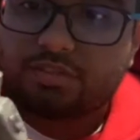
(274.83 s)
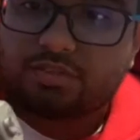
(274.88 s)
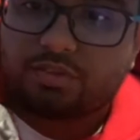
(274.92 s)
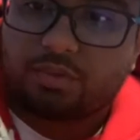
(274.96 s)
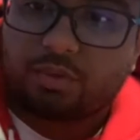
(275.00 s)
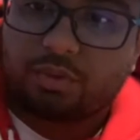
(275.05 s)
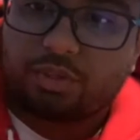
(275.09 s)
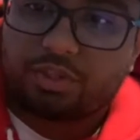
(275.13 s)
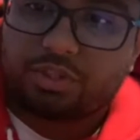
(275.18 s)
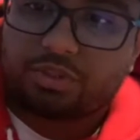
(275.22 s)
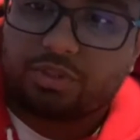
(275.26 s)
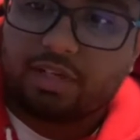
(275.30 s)
Of
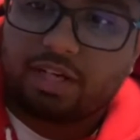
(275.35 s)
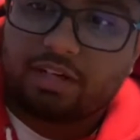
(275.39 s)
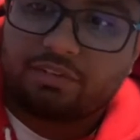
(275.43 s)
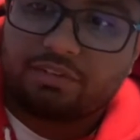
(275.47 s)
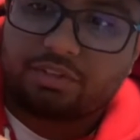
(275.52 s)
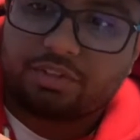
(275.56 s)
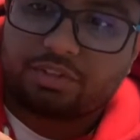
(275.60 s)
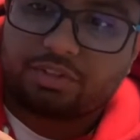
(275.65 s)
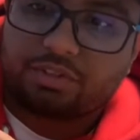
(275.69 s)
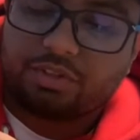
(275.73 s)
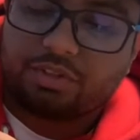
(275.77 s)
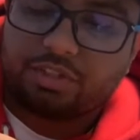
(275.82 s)
course, you have your
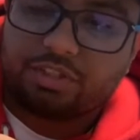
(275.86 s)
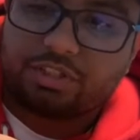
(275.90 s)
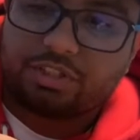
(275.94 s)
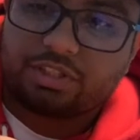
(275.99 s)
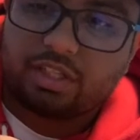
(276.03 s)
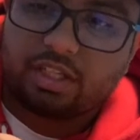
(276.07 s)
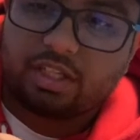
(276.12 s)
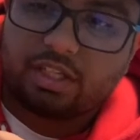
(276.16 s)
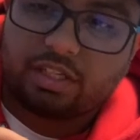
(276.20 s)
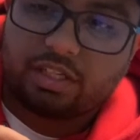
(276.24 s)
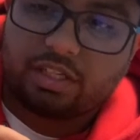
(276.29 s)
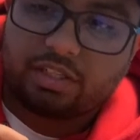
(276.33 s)

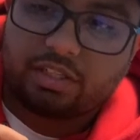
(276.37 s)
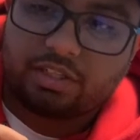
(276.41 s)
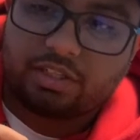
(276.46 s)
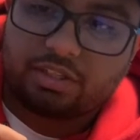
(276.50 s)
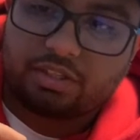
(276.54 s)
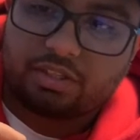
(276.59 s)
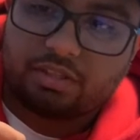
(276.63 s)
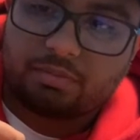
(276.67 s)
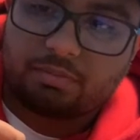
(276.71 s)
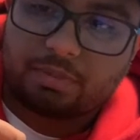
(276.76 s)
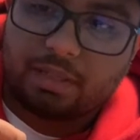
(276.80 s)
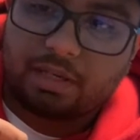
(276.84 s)
screenshot and
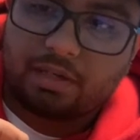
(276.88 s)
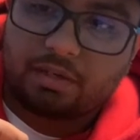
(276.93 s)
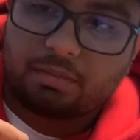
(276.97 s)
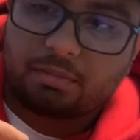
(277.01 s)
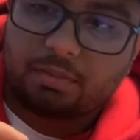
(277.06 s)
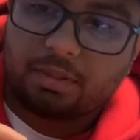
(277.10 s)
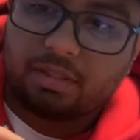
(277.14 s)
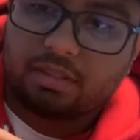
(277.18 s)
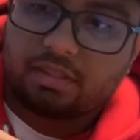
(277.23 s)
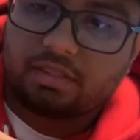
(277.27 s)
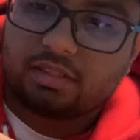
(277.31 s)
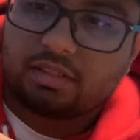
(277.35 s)
your power
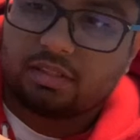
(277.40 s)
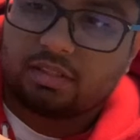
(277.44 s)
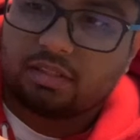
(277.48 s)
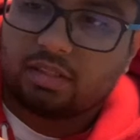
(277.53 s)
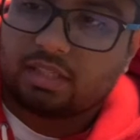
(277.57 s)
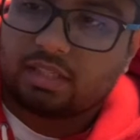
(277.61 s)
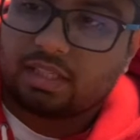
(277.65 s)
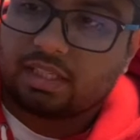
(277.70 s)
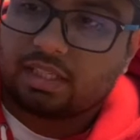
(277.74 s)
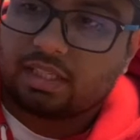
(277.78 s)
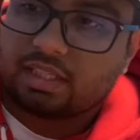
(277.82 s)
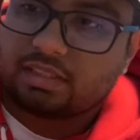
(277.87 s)
button, all
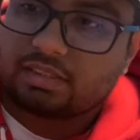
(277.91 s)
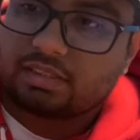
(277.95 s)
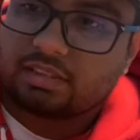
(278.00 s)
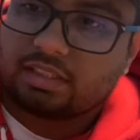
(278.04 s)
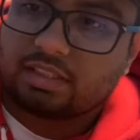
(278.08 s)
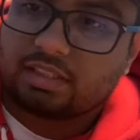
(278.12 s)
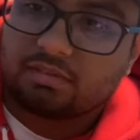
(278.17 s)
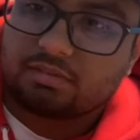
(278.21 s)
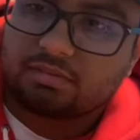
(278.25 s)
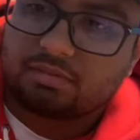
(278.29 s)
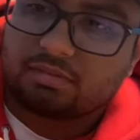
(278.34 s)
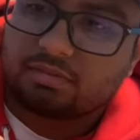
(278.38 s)
that kind of
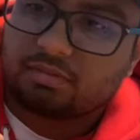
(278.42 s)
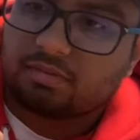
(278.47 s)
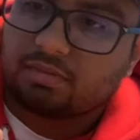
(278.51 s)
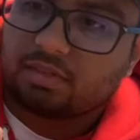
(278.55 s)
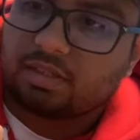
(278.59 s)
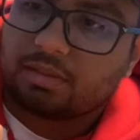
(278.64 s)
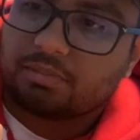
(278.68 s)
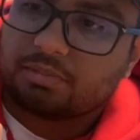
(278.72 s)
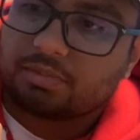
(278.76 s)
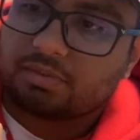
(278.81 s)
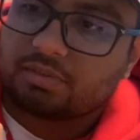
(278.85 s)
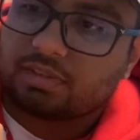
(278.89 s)
stuff. What
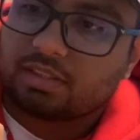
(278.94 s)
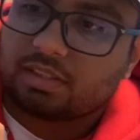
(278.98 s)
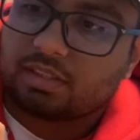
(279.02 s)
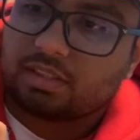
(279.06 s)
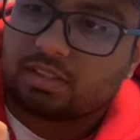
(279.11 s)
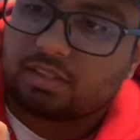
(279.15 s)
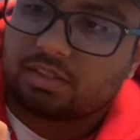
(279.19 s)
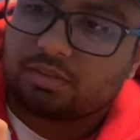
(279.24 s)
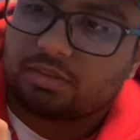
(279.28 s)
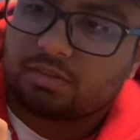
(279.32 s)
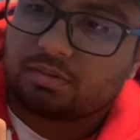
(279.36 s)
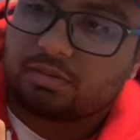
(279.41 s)
happens if
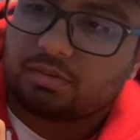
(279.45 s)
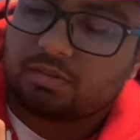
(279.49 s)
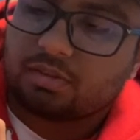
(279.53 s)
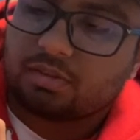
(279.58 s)
I you?